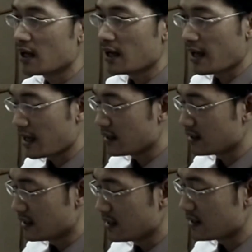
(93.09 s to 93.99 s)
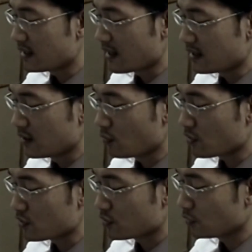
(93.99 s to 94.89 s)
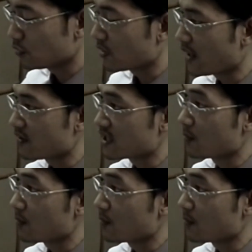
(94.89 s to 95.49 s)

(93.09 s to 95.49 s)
and he said that he was told to have ischemic